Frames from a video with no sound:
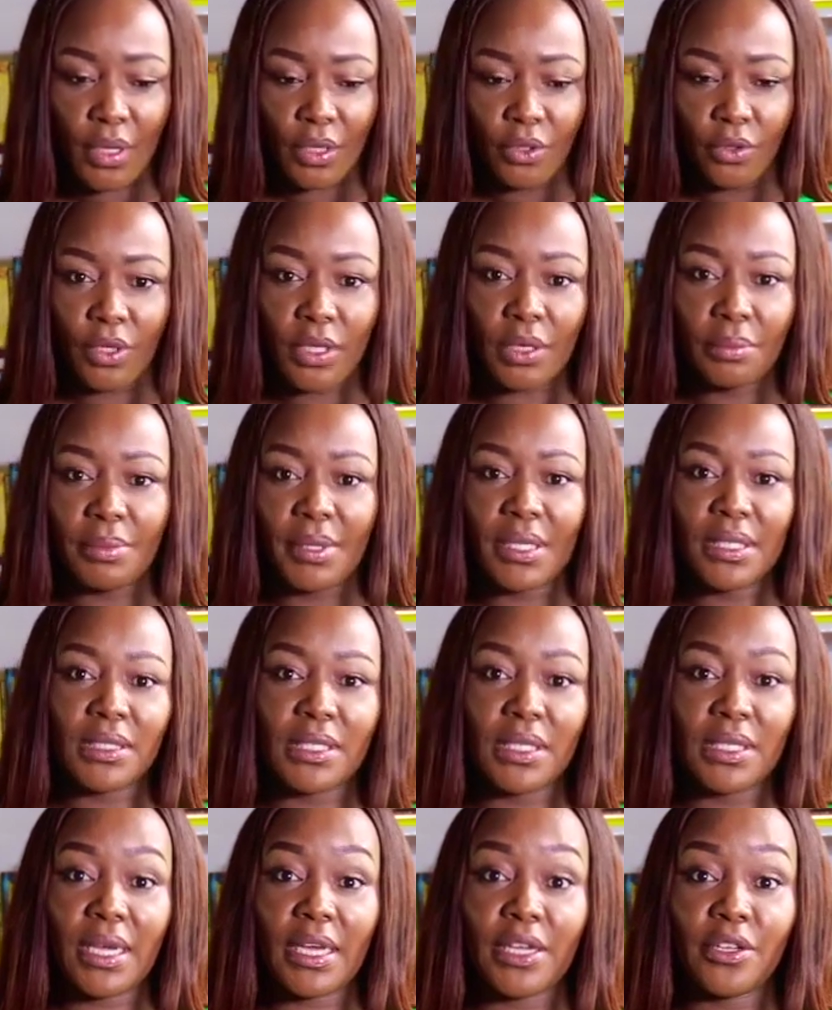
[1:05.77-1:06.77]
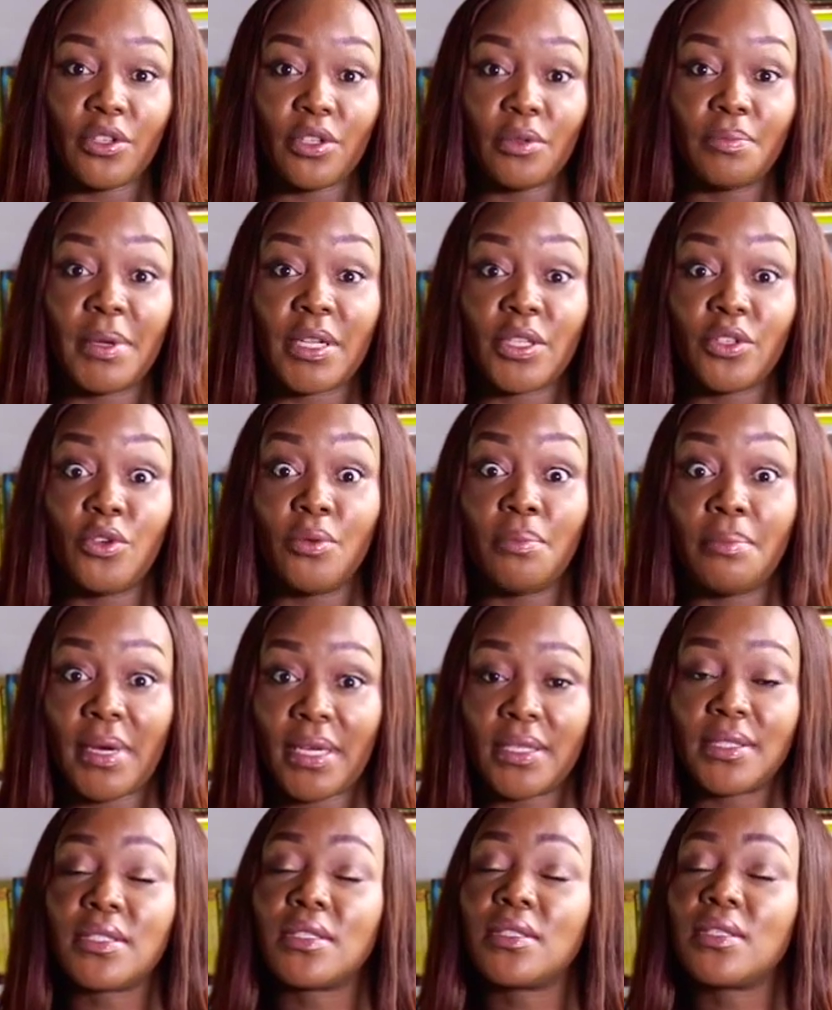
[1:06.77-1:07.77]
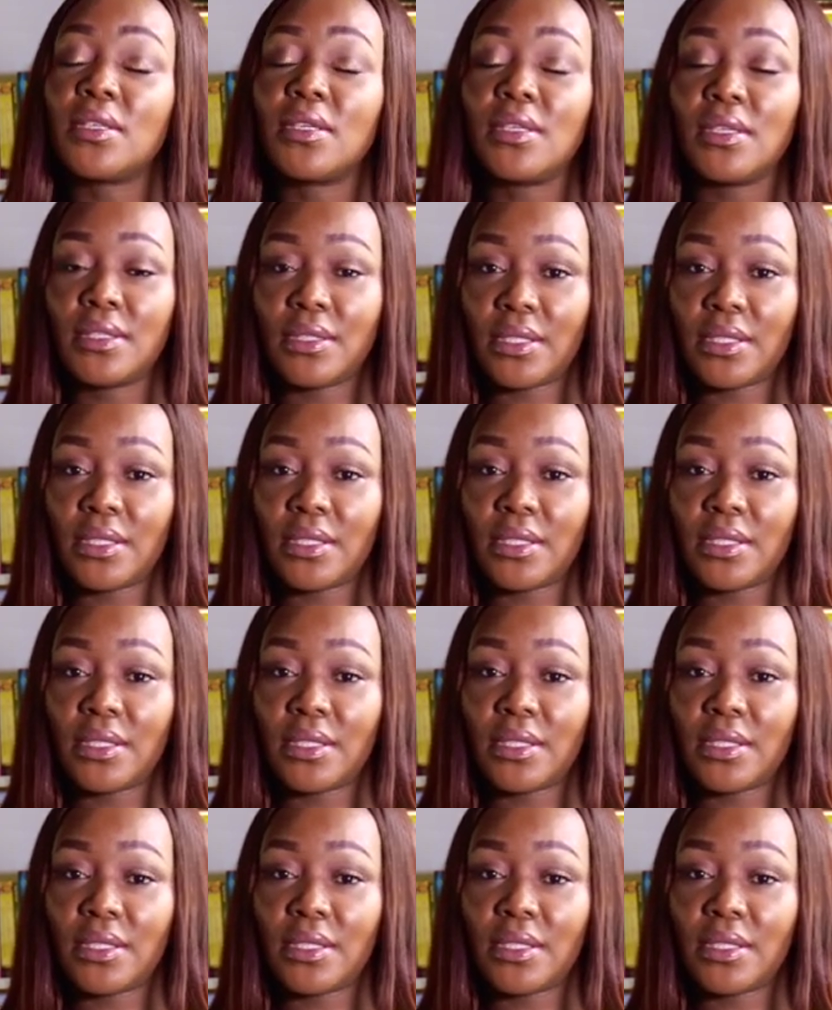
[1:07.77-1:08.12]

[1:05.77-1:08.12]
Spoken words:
you can be in denial, but you must